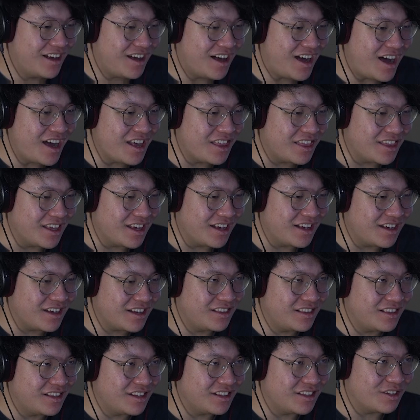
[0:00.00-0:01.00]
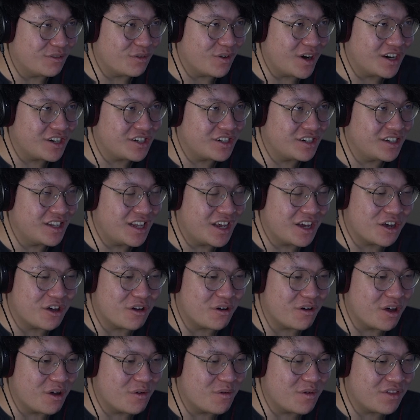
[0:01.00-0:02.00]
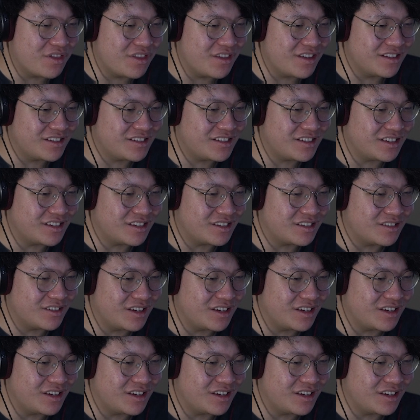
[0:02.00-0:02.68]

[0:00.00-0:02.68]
I think the direction sure. they're going with this is